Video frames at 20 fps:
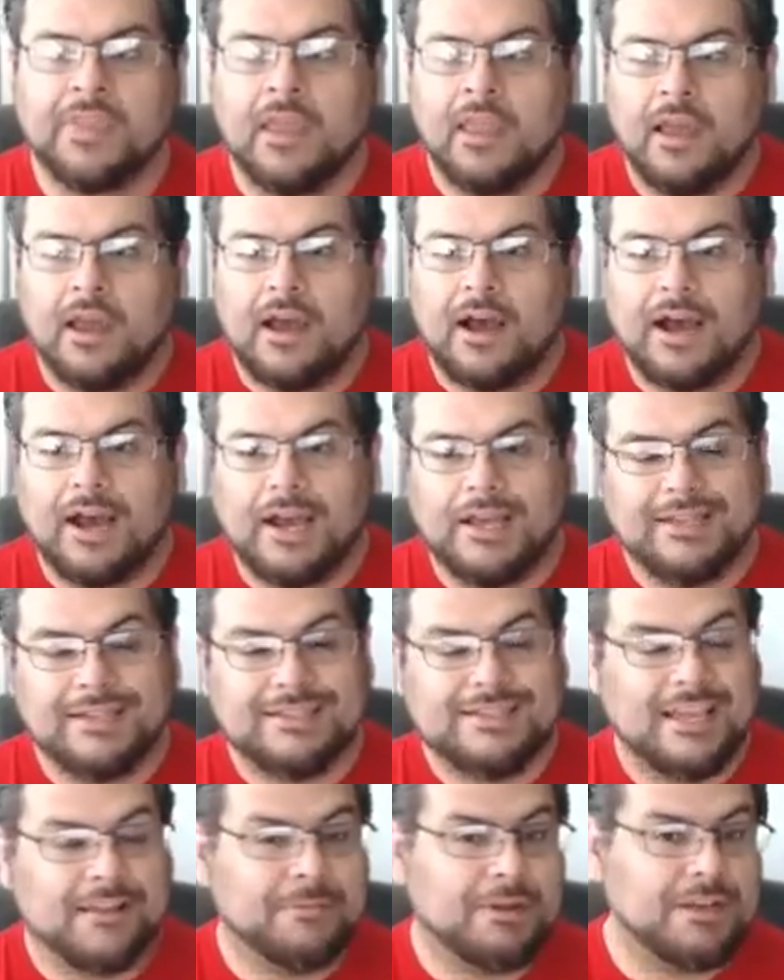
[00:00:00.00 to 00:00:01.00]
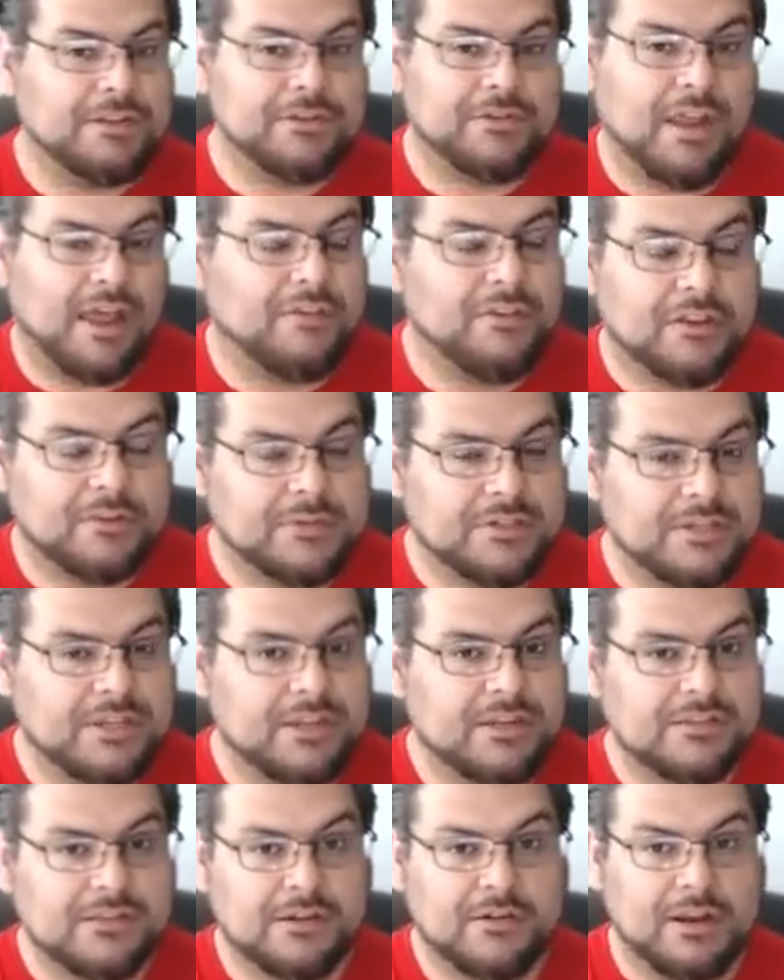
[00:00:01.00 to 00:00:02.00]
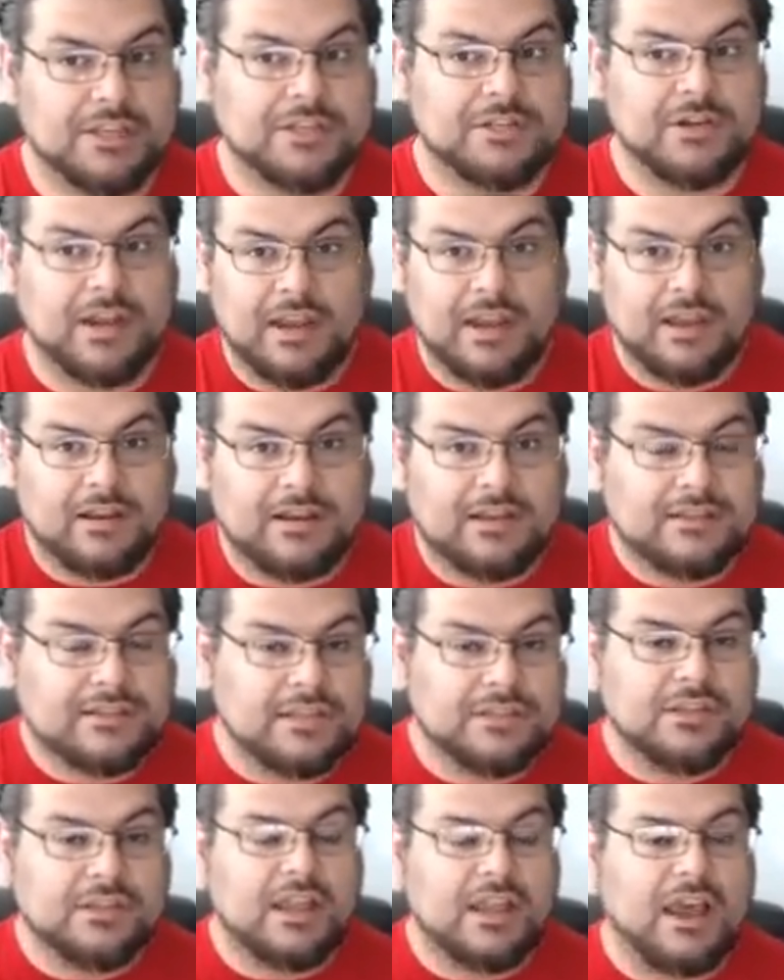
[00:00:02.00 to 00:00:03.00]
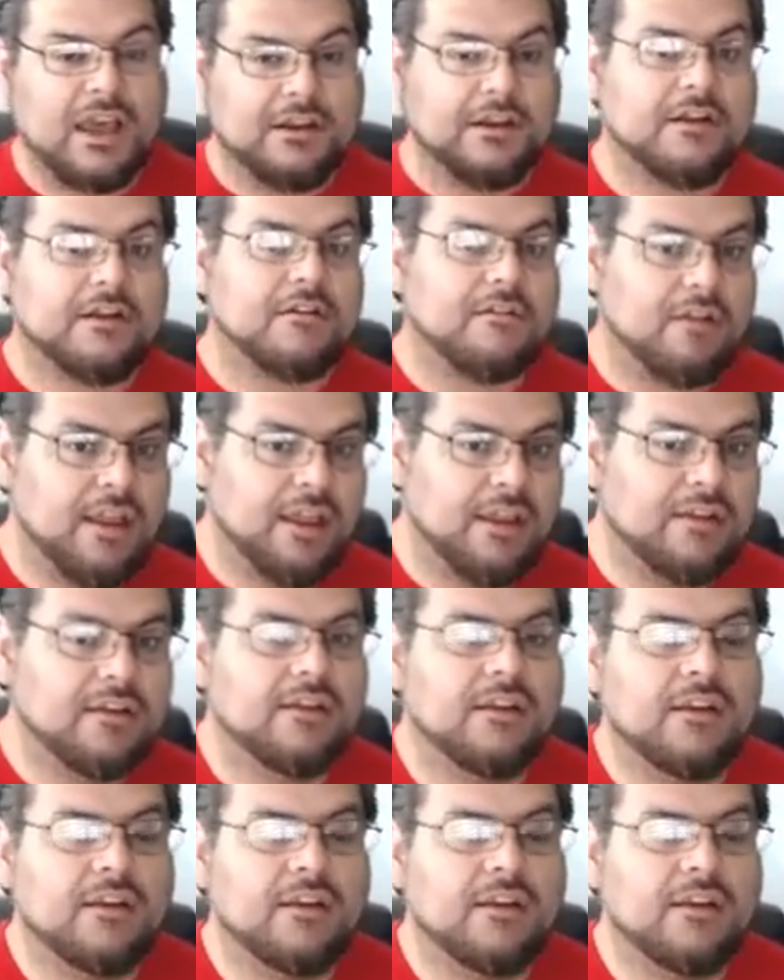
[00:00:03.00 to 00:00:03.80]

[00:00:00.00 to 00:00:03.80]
Uh, the ten minute Traffic Machine is a great training on essentially how to create